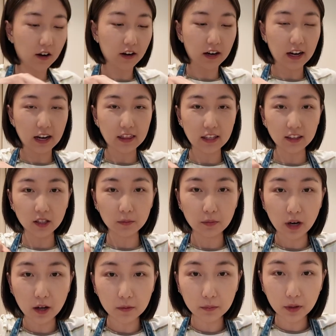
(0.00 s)
All right, I think the
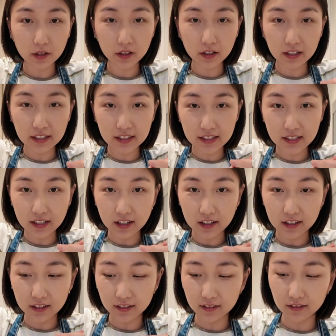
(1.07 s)
brown butter is
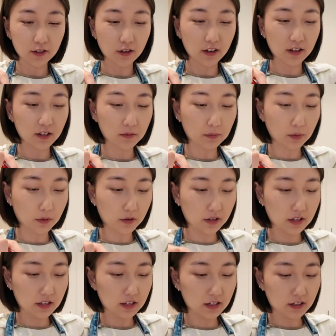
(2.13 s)
done. So I'm gonna pour
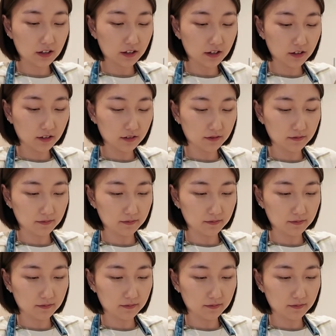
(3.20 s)
it in here.